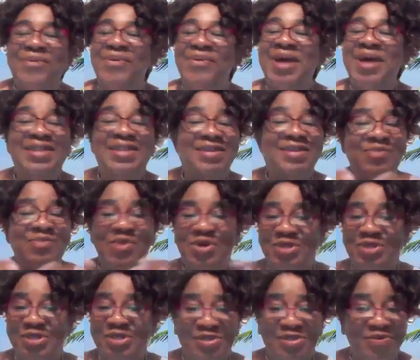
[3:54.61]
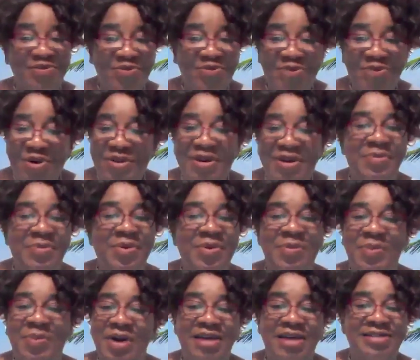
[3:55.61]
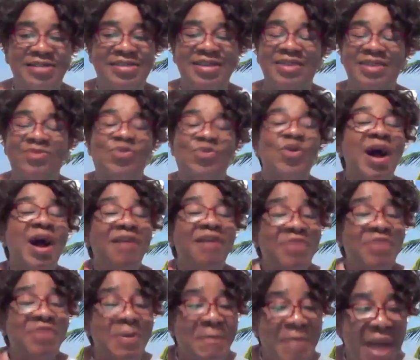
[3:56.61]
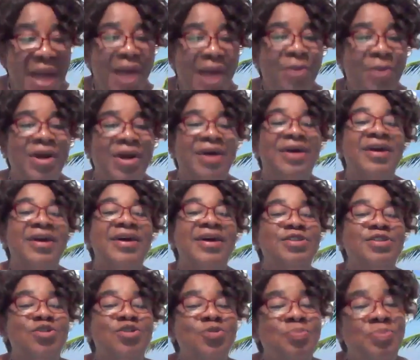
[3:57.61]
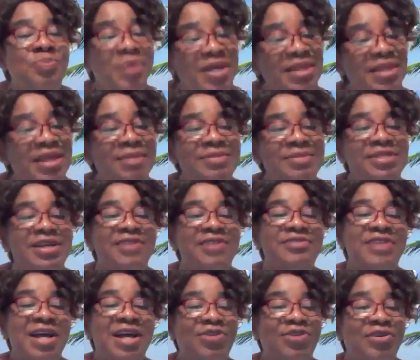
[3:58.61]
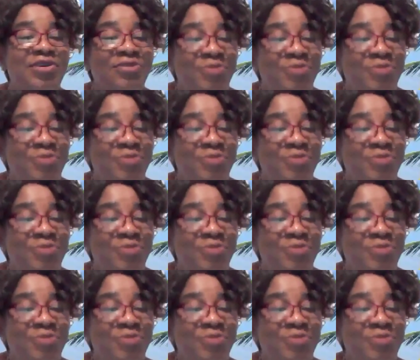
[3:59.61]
where the most vulnerable person will have the power to pick themselves out